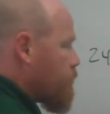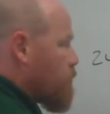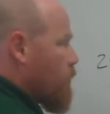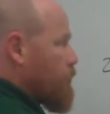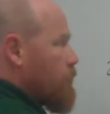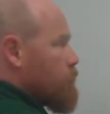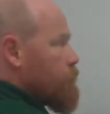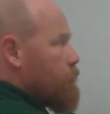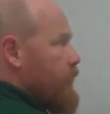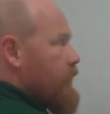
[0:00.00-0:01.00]
The part that
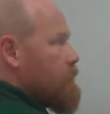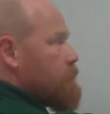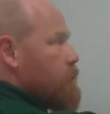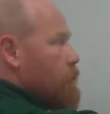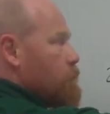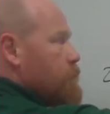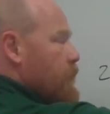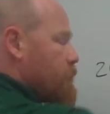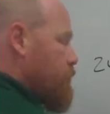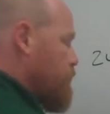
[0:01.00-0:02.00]
goes through that,
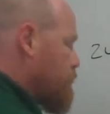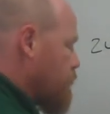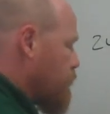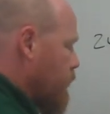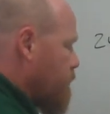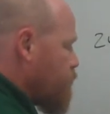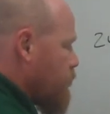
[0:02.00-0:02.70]
section of the circuit.